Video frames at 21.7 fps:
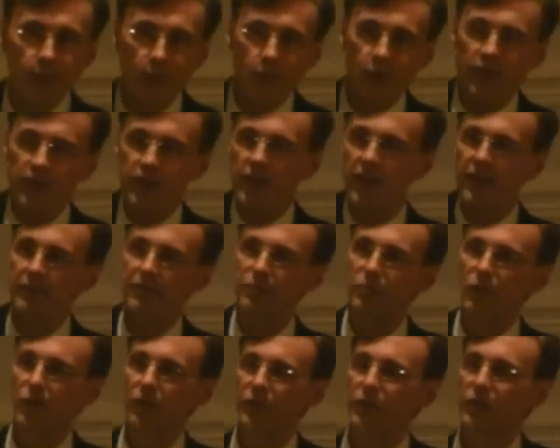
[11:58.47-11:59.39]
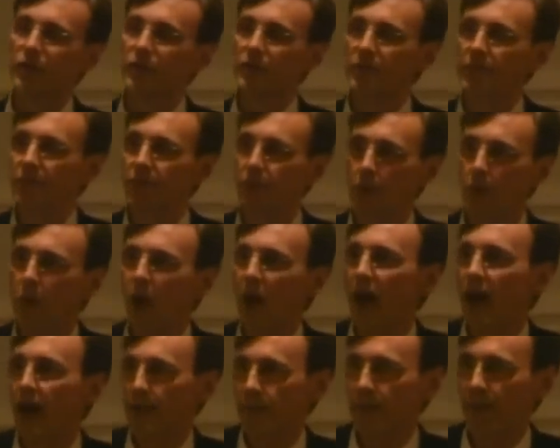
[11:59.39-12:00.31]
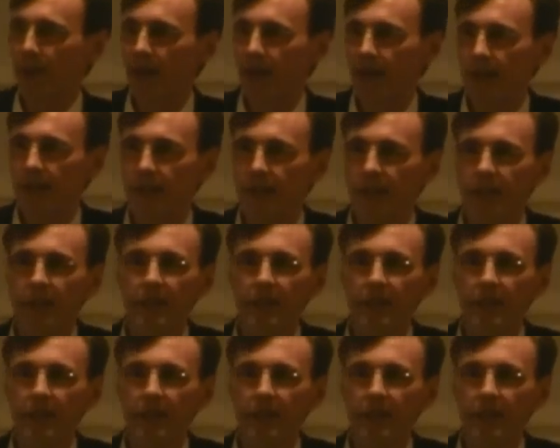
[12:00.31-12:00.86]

Louise and I moved to Vermont back in